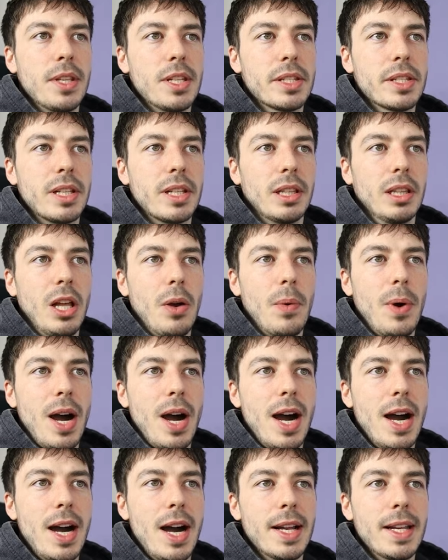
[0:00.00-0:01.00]
This
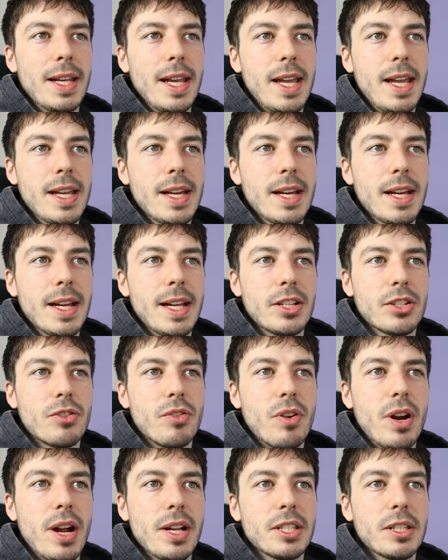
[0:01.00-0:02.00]
lower high here
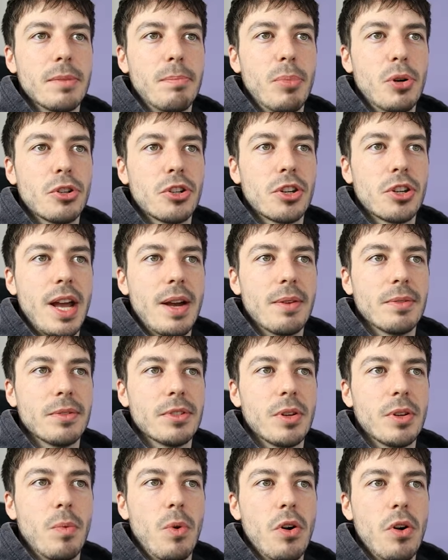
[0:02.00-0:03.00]
is tried to push
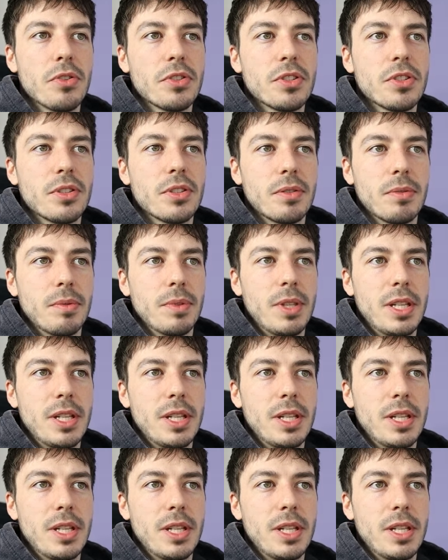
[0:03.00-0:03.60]
down towards